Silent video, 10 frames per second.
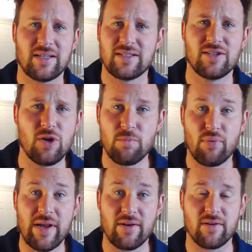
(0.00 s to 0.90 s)
It's a
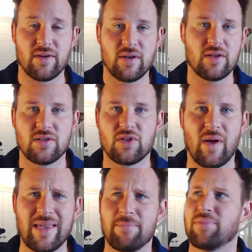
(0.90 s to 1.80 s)
no-brainer. So I
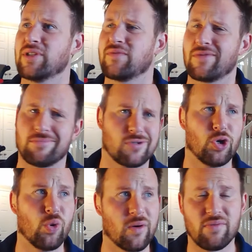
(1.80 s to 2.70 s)
get books for
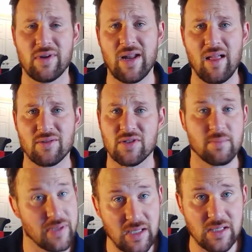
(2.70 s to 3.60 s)
$2 or $3 a
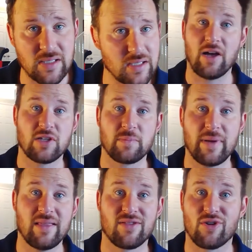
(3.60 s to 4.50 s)
piece. I'll
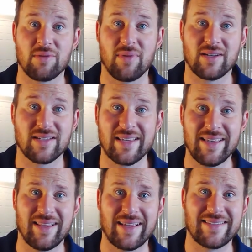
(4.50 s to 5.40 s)
spend $30 and
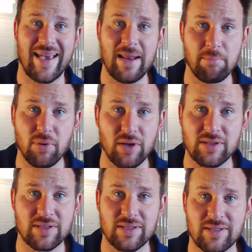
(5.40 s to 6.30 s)
get like 10
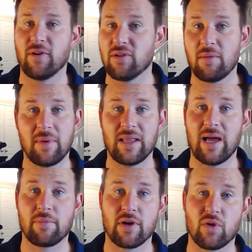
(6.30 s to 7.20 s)
books. Filling up my
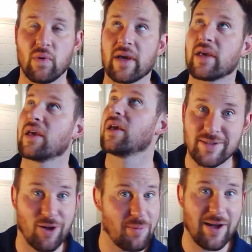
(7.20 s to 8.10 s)
library quick. It's
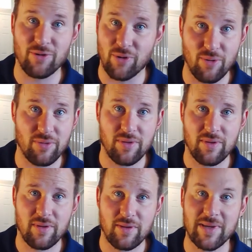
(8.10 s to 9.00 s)
all about growth.
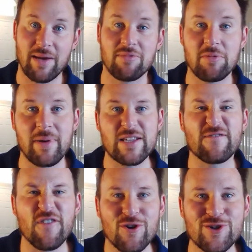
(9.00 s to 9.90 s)
Becoming the best
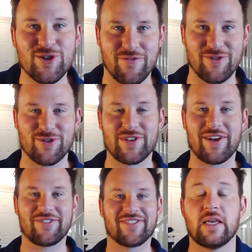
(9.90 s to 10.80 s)
version of
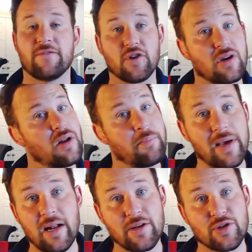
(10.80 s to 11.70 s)
yourself. If you're gonna
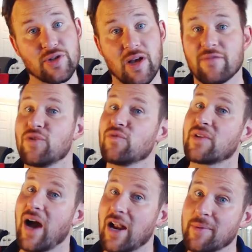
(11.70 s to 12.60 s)
bet on yourself, you've
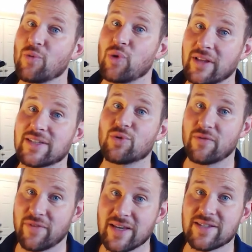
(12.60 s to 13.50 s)
gotta be willing to
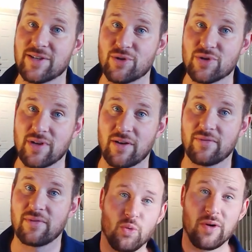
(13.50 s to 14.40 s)
invest in yourself.
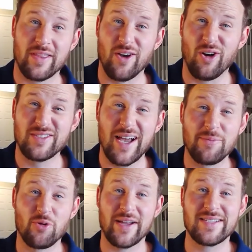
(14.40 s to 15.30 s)
One of the all-time
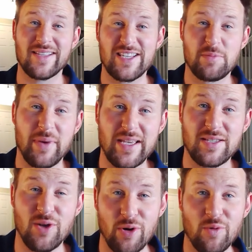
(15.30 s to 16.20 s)
greats in this space,
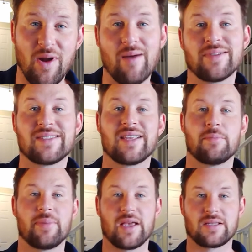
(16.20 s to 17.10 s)
Tony Robbins, said
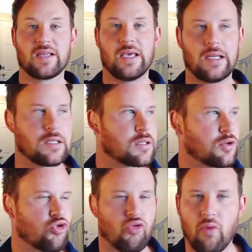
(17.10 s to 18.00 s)
it best in his
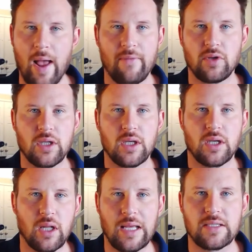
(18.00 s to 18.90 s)
gravelly
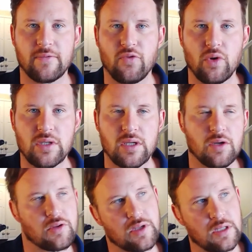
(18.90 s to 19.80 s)
classic voice. He
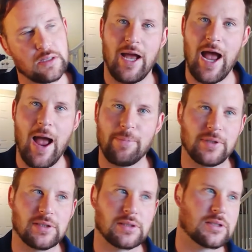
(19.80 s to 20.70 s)
goes,
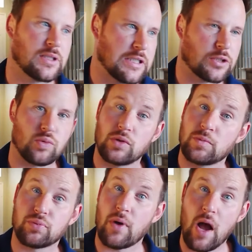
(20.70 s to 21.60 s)
"Happiness equals
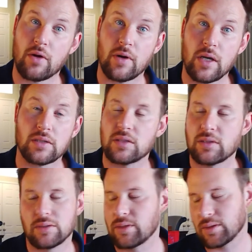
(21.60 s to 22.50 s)

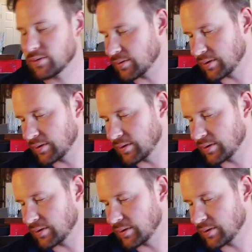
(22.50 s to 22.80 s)
progress." No.